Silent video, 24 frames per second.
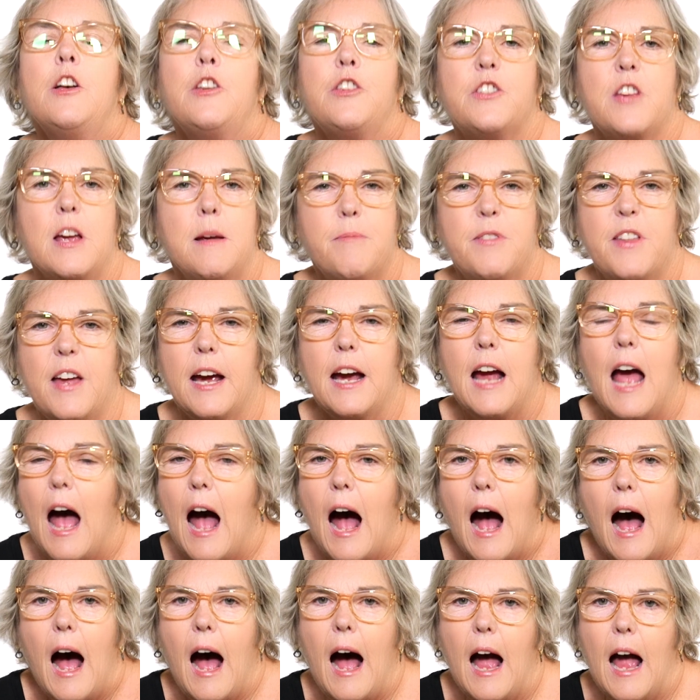Same thing.
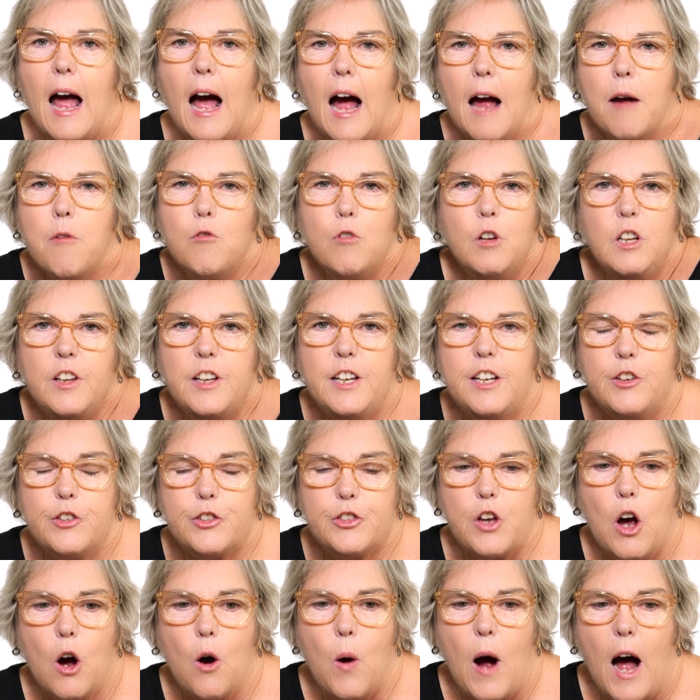I
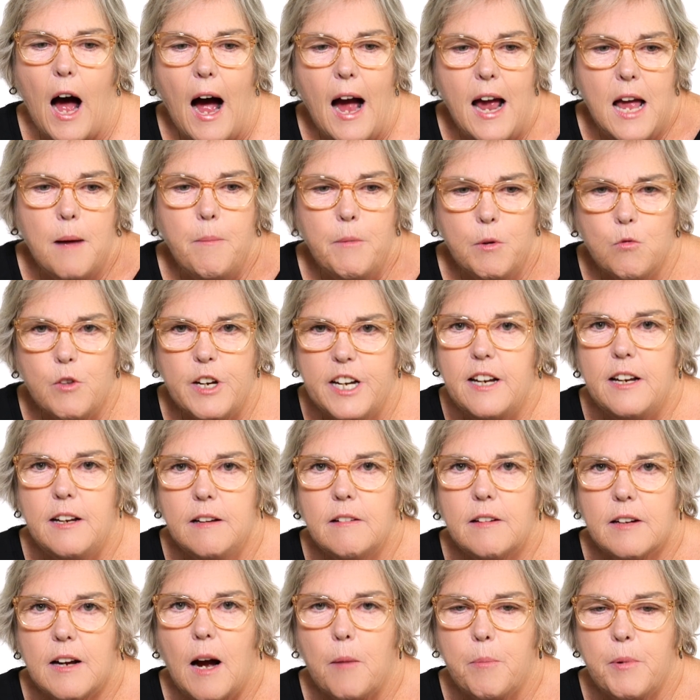am a
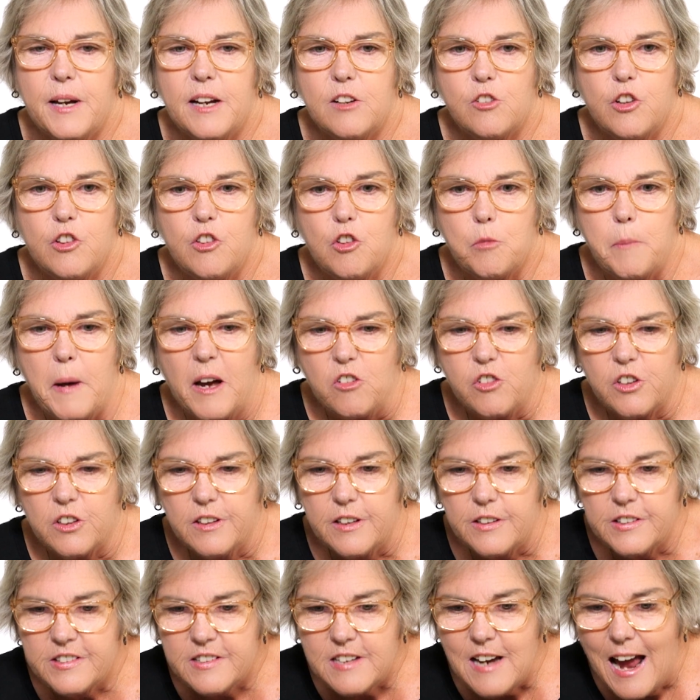reading comprehension
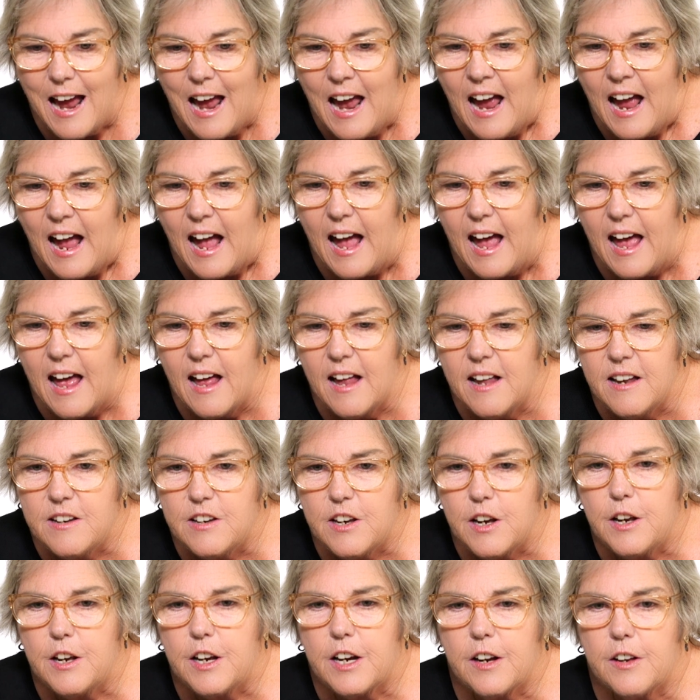specialist.
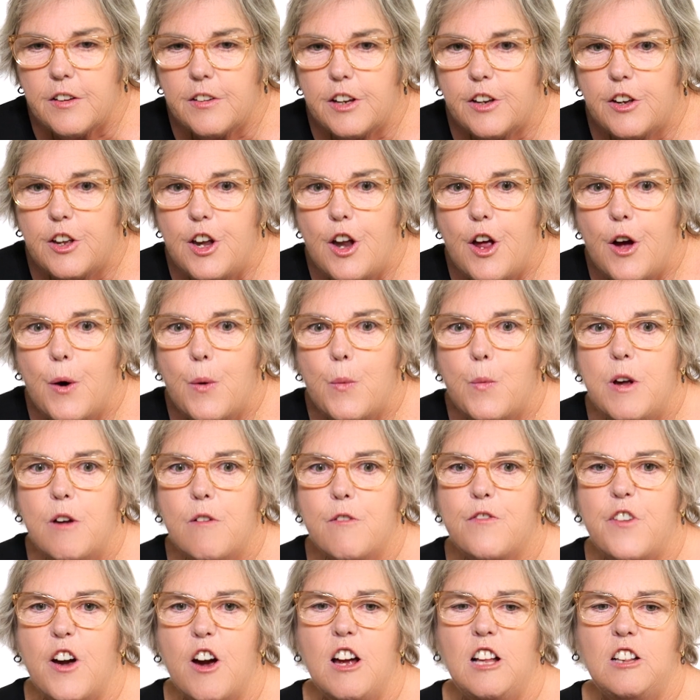And, you know, we're
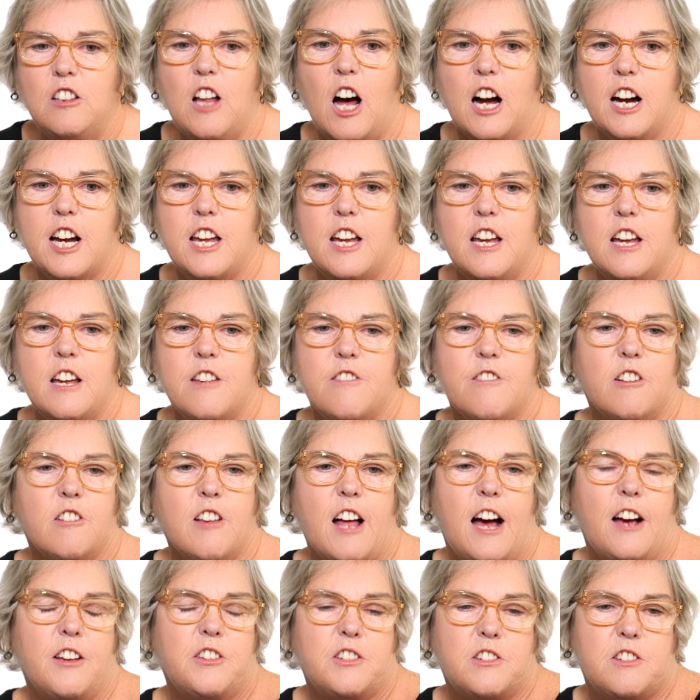very lucky in the
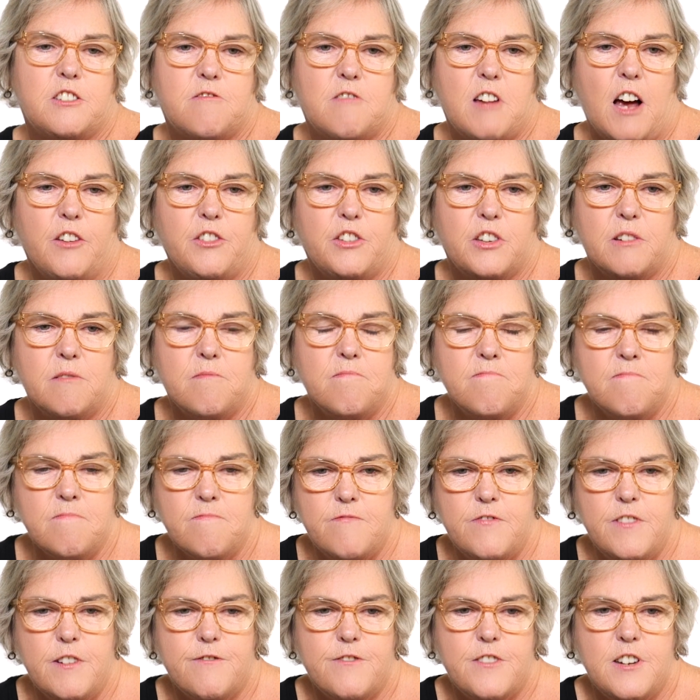last dozen,
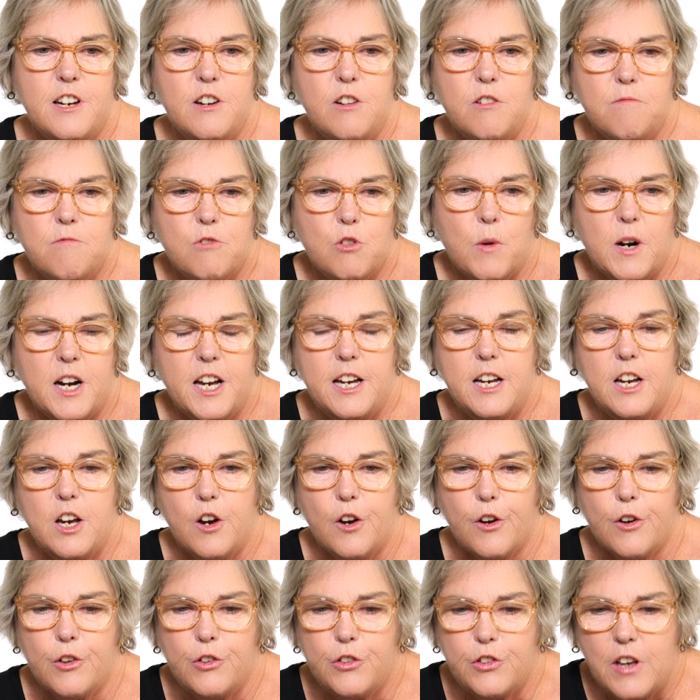15, 20
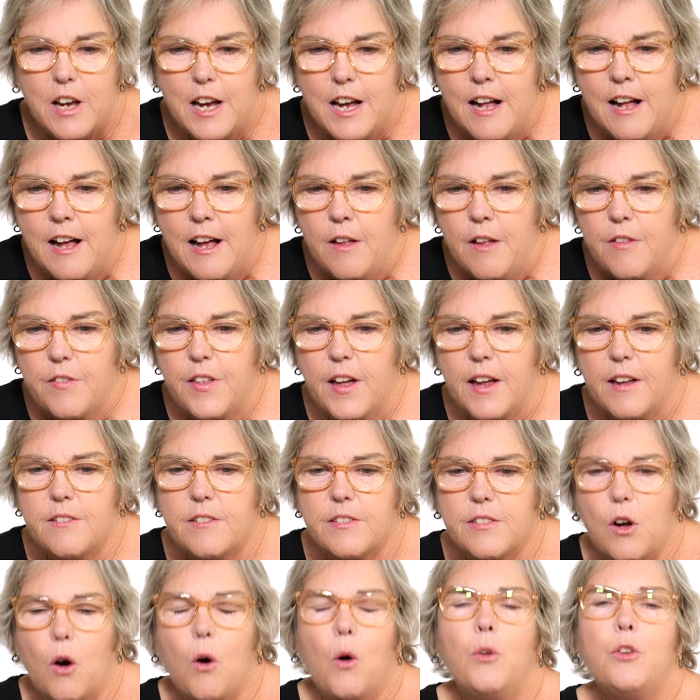years
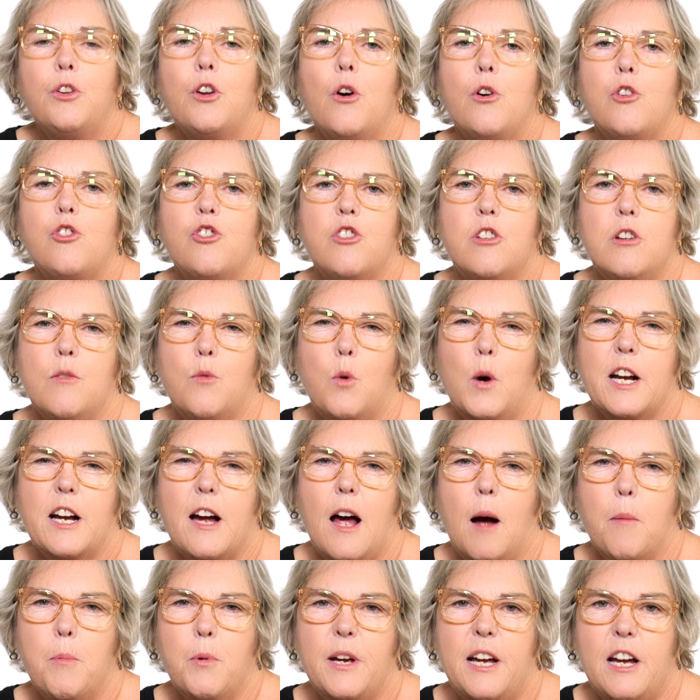that the whole notion of what
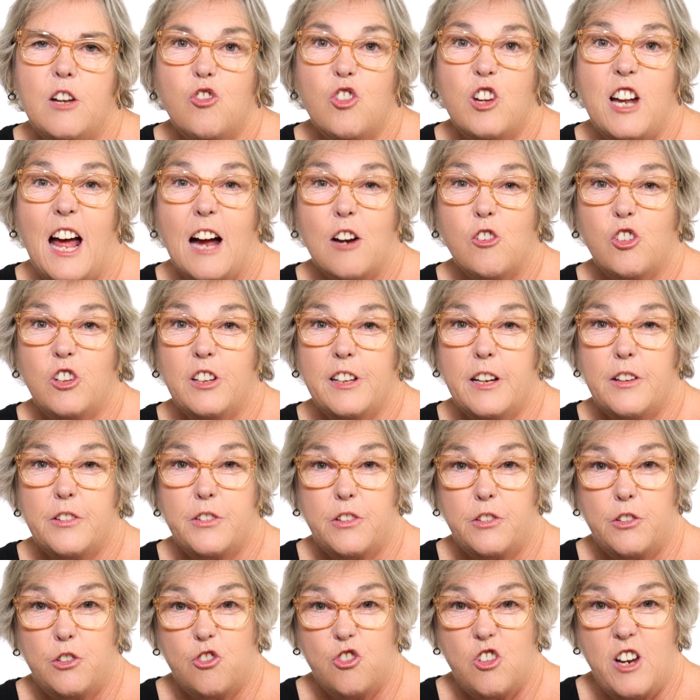comprehension actually
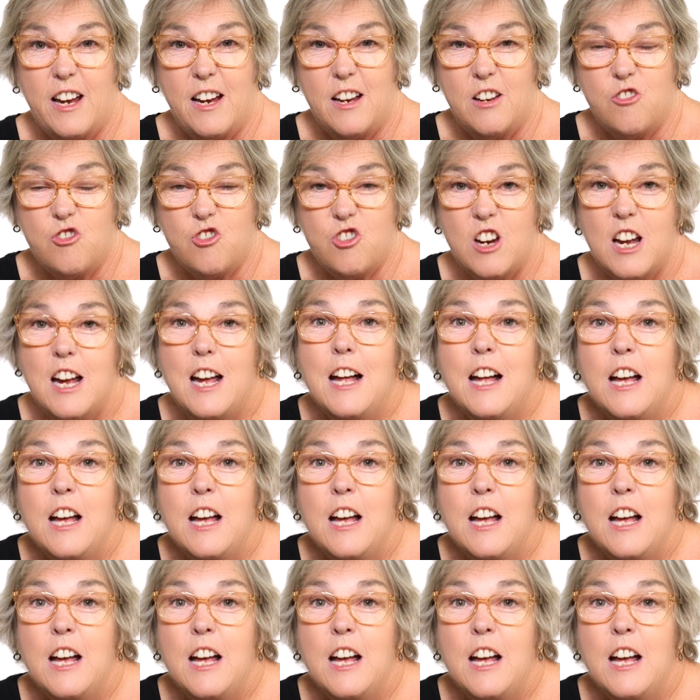is has changed.